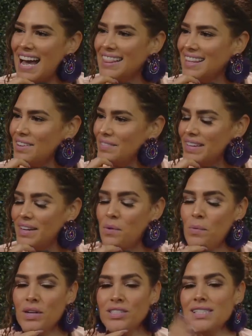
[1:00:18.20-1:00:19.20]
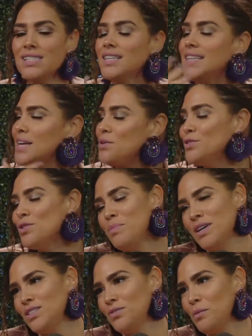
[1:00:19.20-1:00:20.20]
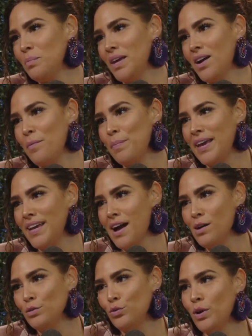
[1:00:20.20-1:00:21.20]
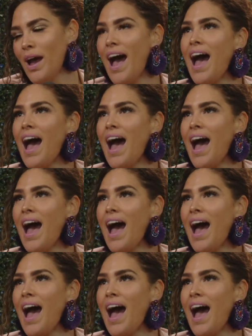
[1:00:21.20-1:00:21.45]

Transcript: I love it. Well, Jessica, thank you so much for being on Banking On Cultura.